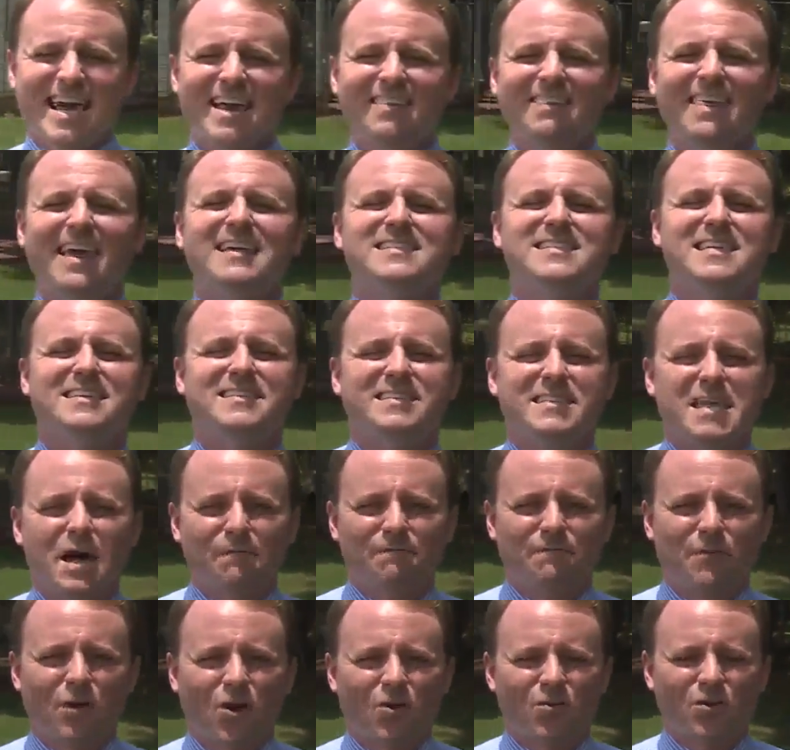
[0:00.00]
to take things a
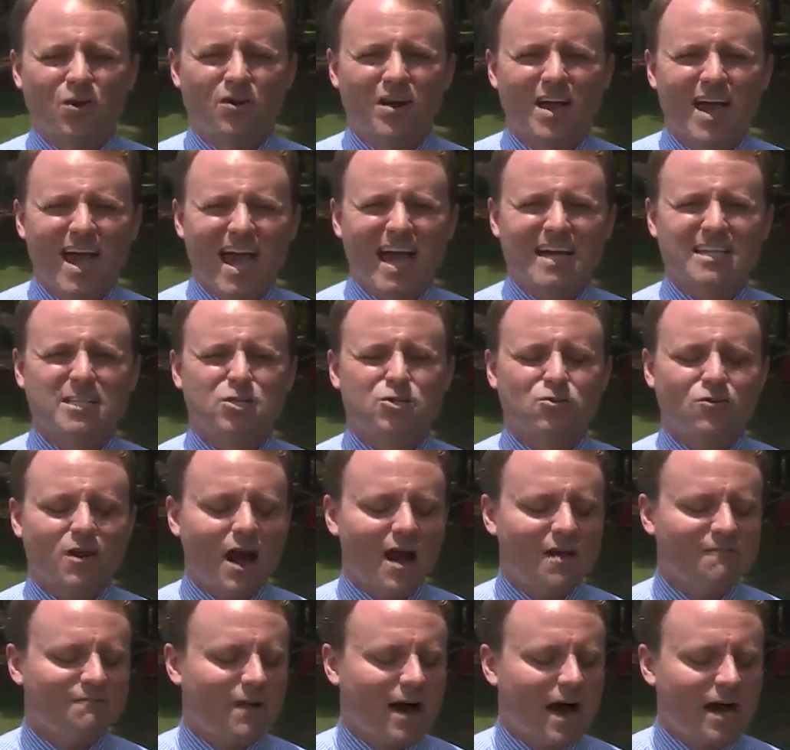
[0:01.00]
step further and to
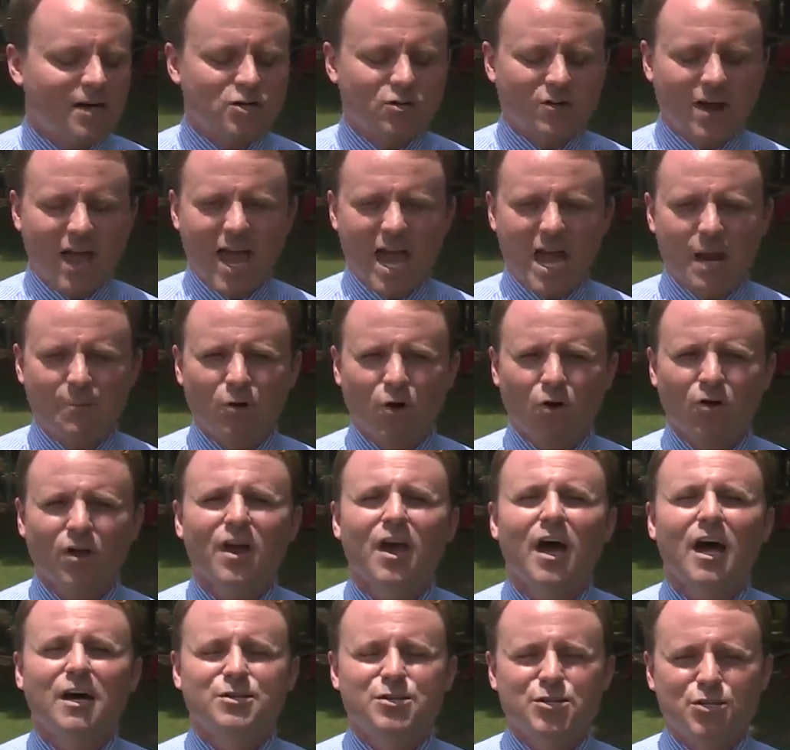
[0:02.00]
try and find your animal
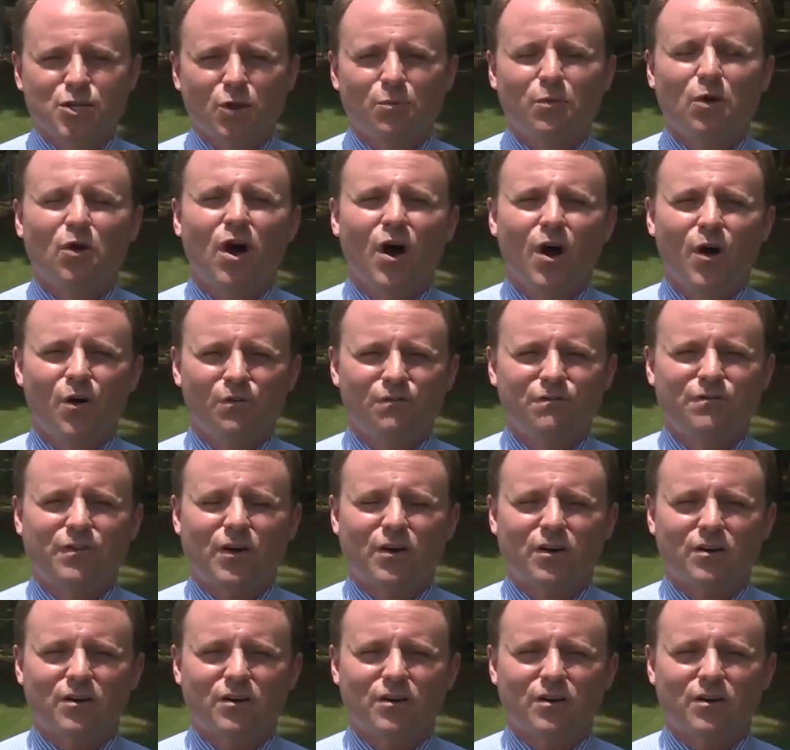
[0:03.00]
a suitable home